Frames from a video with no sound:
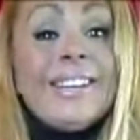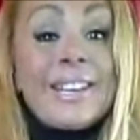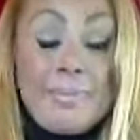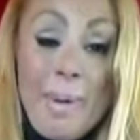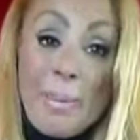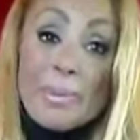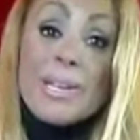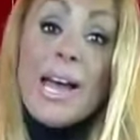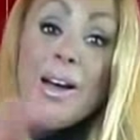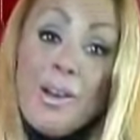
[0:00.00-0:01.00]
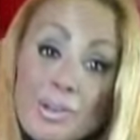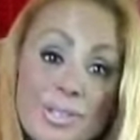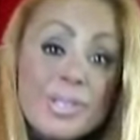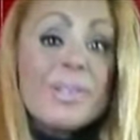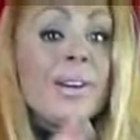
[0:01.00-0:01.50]
get paper towels
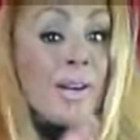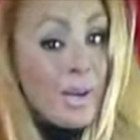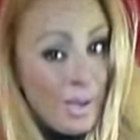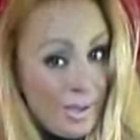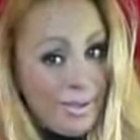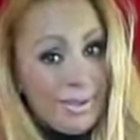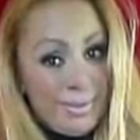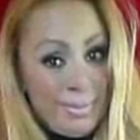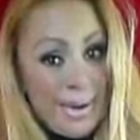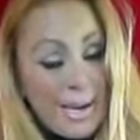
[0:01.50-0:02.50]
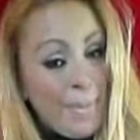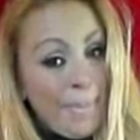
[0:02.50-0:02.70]
and pick up